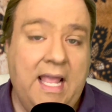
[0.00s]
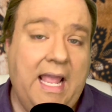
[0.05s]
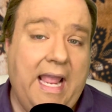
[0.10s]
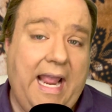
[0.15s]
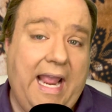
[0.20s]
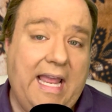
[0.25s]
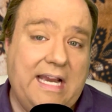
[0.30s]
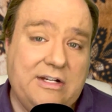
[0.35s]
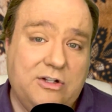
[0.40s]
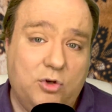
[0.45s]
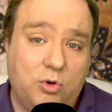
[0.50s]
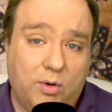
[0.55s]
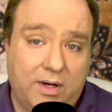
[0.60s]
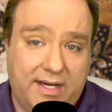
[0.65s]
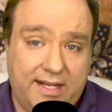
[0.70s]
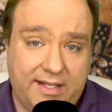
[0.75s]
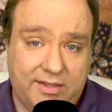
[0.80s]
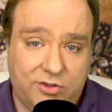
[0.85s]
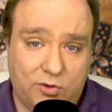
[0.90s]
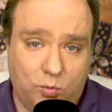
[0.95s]
and
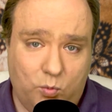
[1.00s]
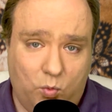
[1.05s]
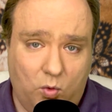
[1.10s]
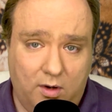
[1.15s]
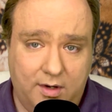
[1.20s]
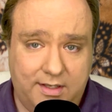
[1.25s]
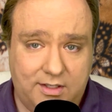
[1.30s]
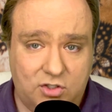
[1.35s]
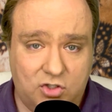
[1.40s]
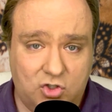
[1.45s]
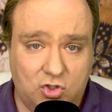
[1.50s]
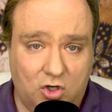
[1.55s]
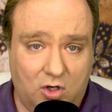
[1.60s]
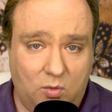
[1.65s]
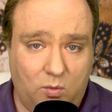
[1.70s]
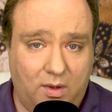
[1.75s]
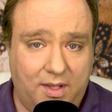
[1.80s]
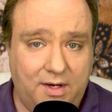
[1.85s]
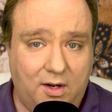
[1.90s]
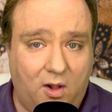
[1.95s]
critics weren't sure
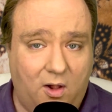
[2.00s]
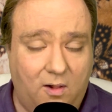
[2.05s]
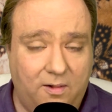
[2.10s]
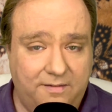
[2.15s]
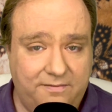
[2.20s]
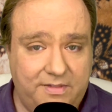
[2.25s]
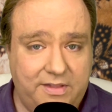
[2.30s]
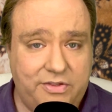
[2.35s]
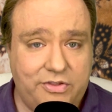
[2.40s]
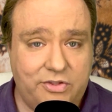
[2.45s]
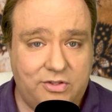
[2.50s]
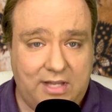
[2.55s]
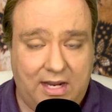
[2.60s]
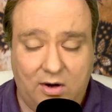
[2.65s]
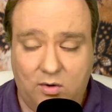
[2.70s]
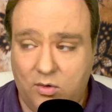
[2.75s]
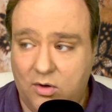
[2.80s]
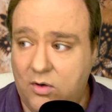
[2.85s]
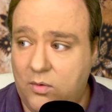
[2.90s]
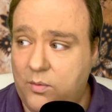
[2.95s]
what all of this
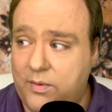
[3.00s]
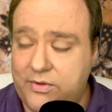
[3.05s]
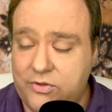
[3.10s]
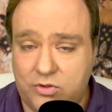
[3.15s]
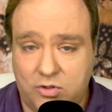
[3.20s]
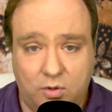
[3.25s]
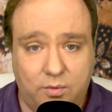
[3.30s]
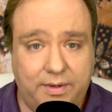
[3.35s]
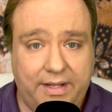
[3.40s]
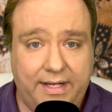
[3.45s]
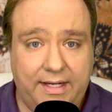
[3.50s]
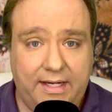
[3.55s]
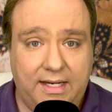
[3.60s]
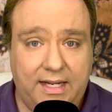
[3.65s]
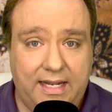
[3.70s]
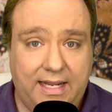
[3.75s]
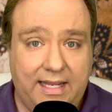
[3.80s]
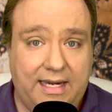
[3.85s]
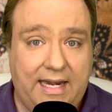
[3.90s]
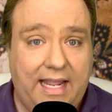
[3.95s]
terror was doing
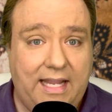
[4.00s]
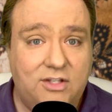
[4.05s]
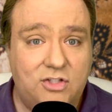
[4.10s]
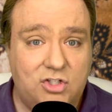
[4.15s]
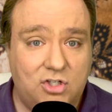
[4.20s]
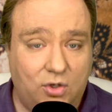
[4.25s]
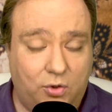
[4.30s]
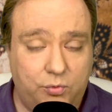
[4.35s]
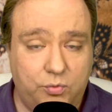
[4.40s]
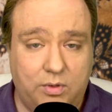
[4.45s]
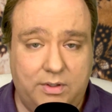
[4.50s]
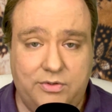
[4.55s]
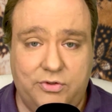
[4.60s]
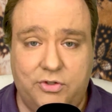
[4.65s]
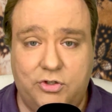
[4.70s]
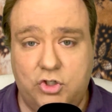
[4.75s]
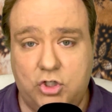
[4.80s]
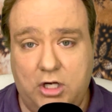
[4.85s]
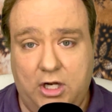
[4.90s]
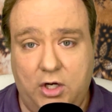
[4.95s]
in a children's
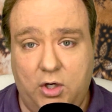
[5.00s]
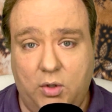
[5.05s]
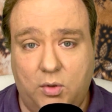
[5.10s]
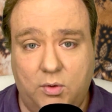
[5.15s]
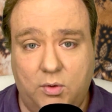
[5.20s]
show.